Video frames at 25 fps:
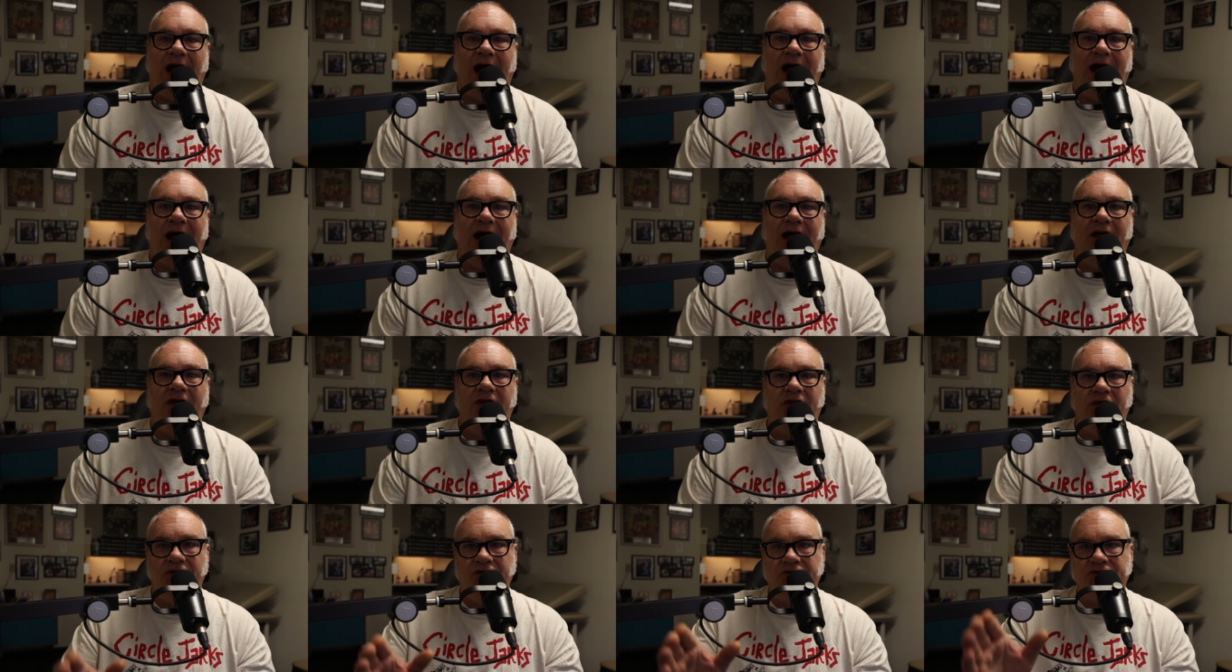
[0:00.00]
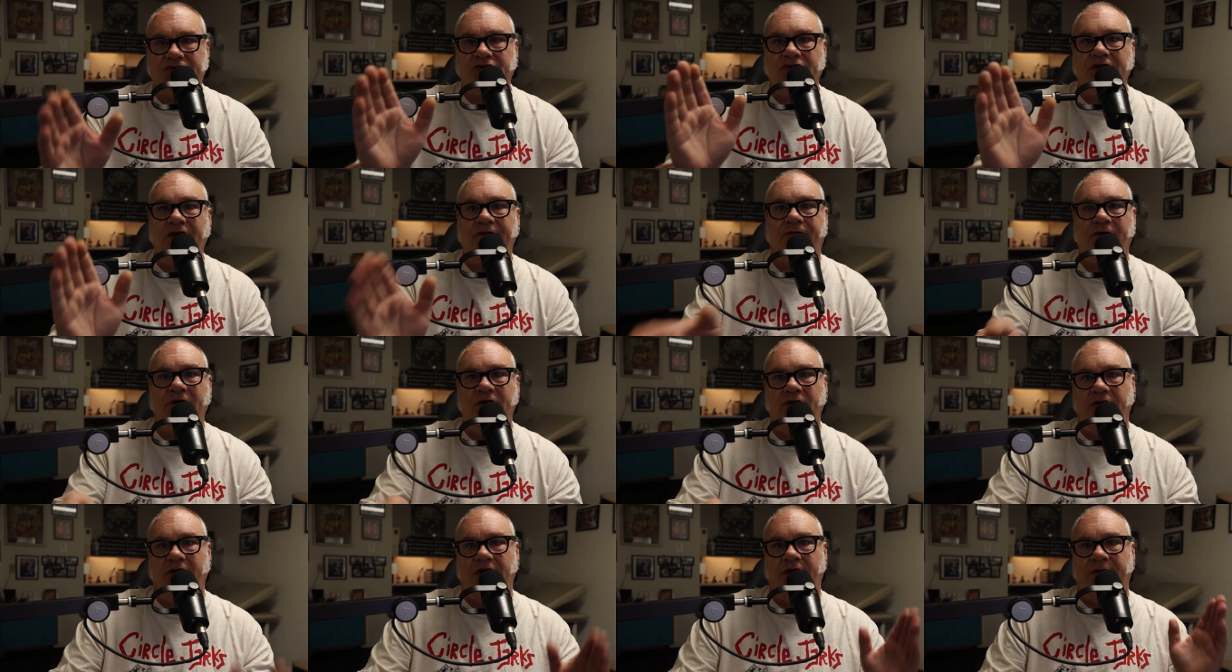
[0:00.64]
Uh, usually, if
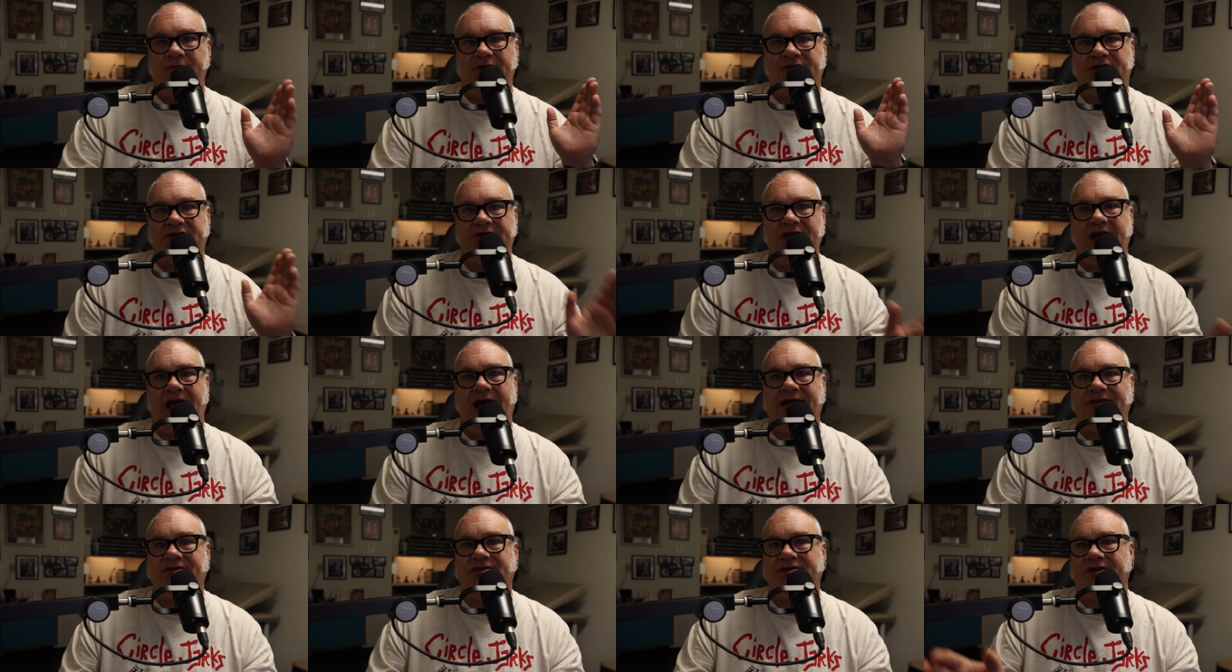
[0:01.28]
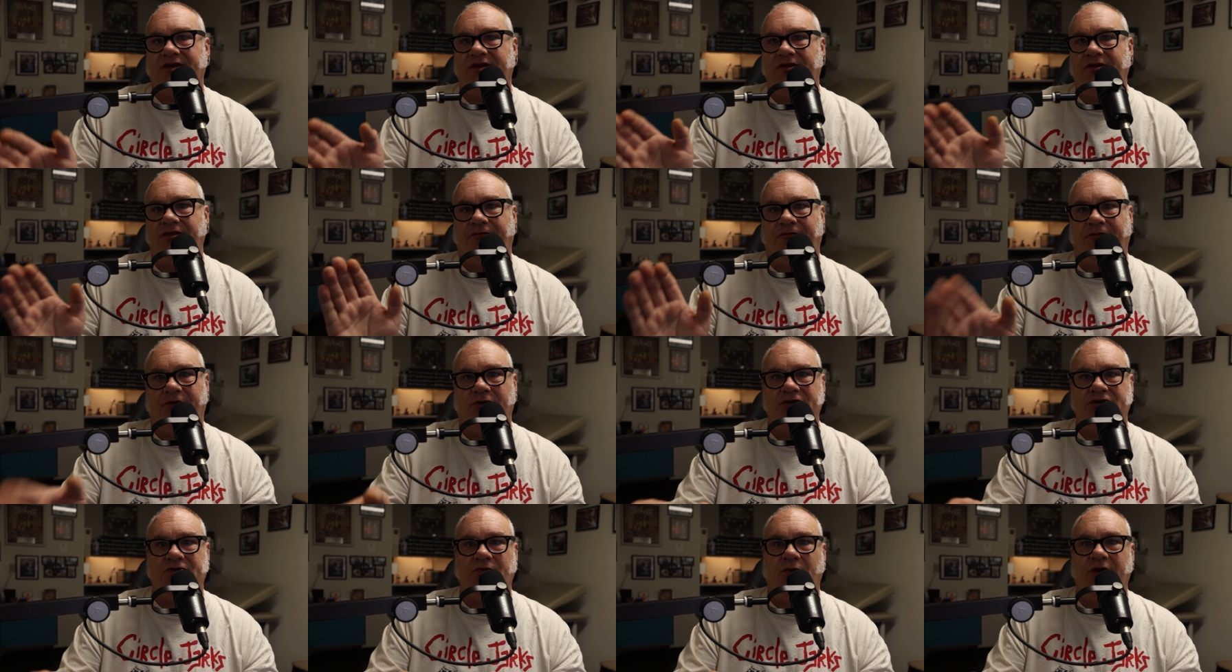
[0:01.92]
you're doing them in sets, the
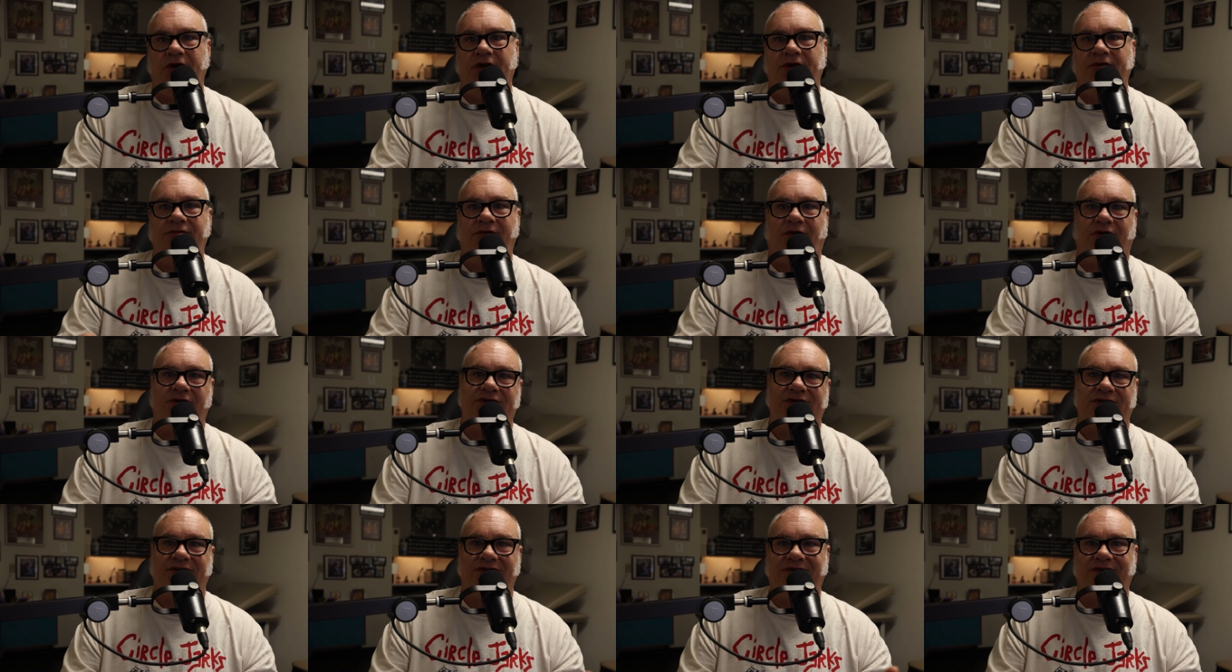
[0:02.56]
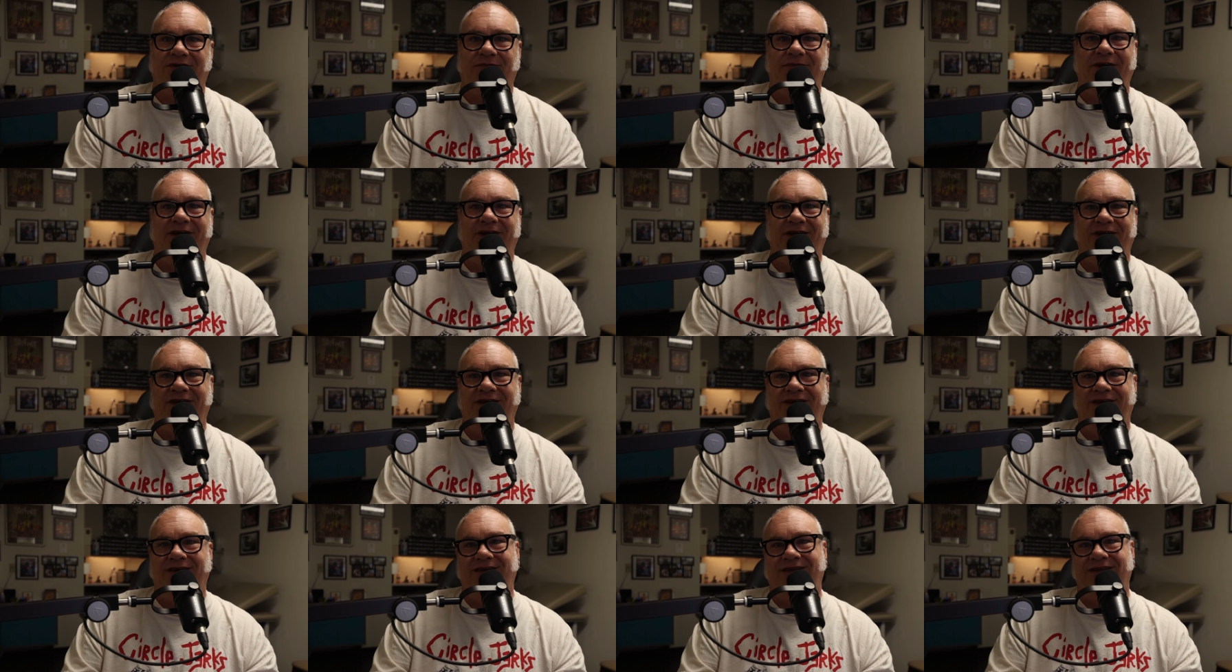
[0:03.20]
first one hurts a little
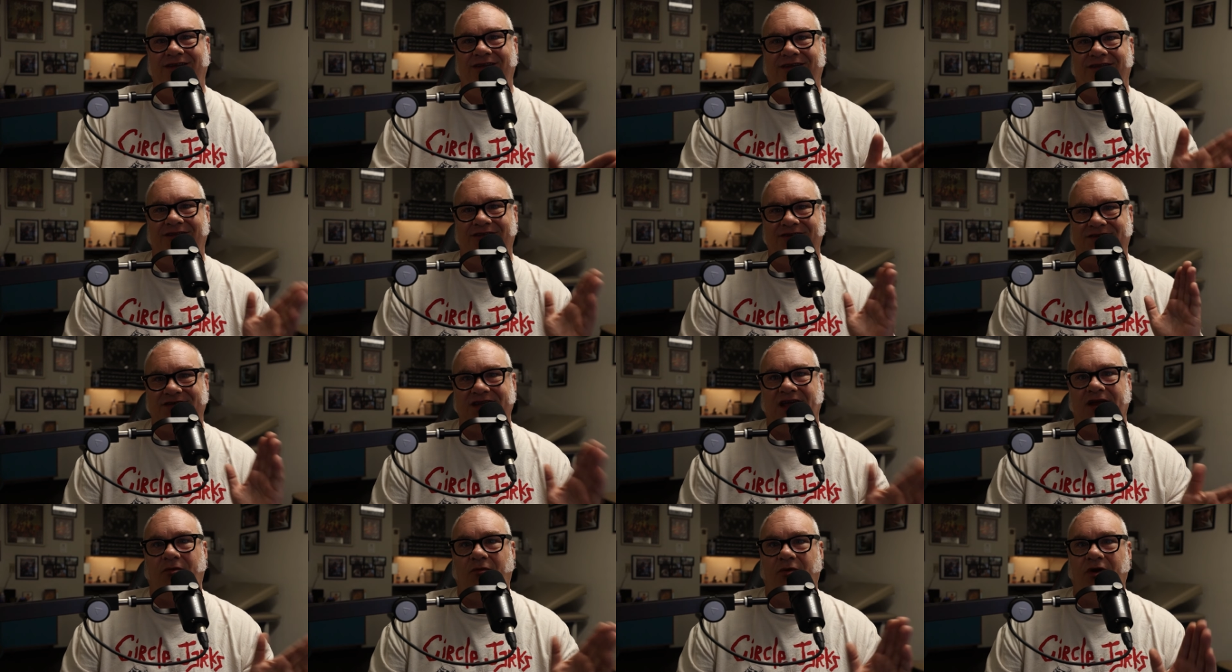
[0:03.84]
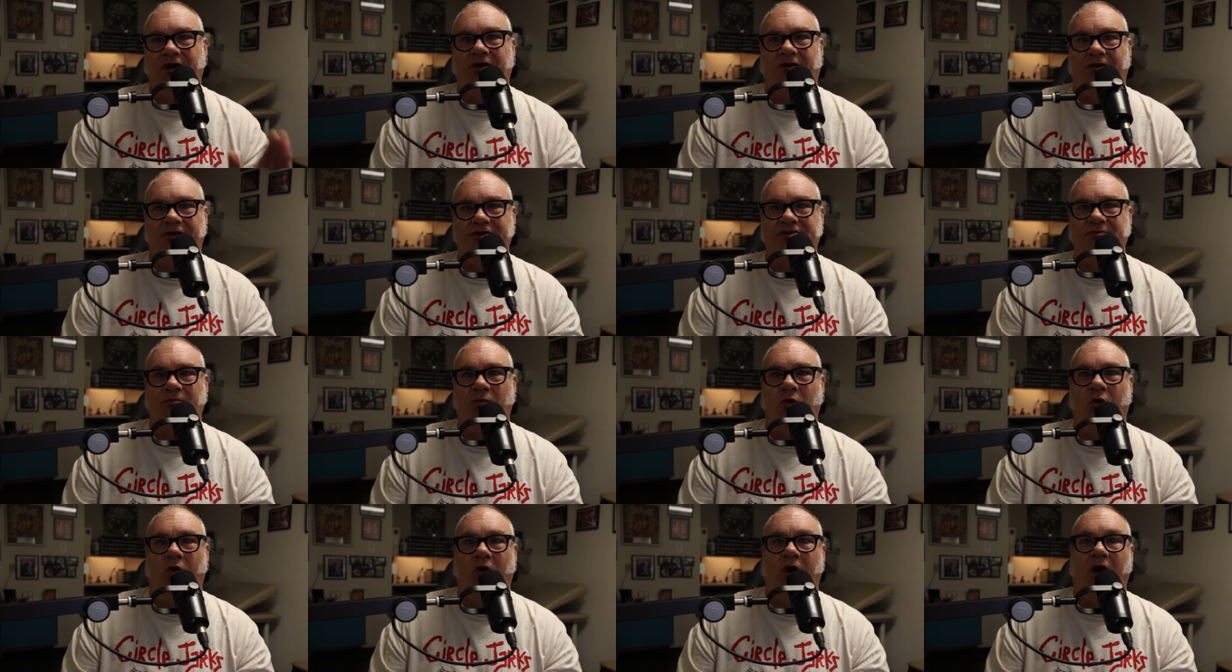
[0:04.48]
bit, and then the second one
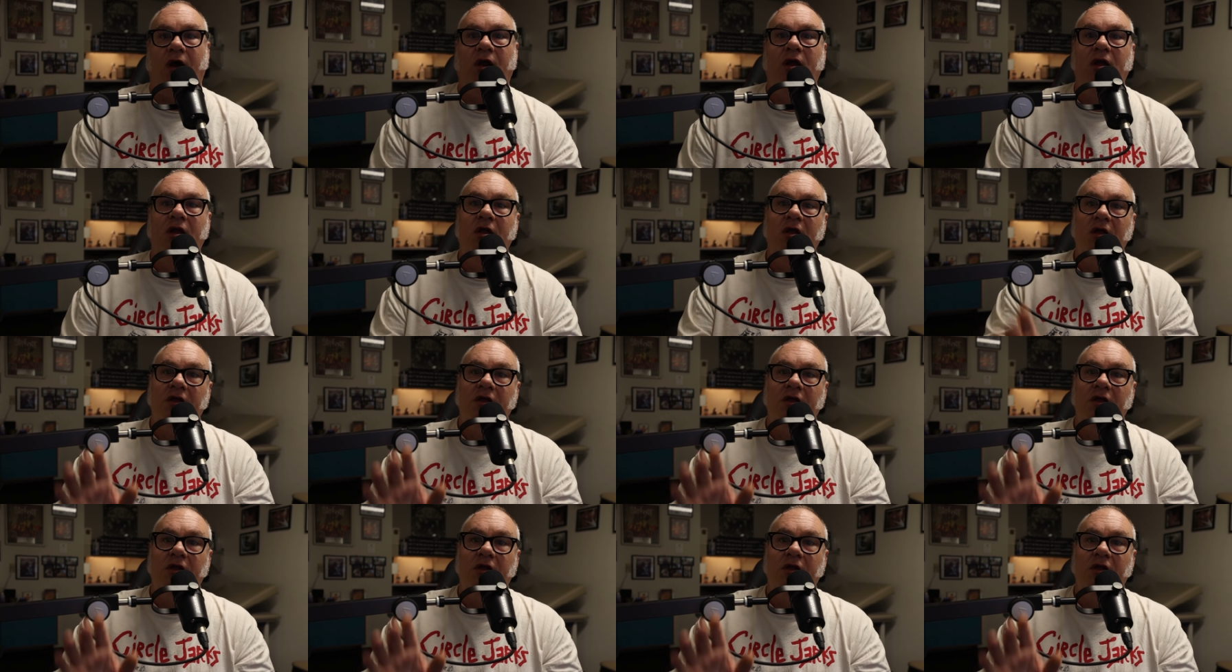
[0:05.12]
hurts more.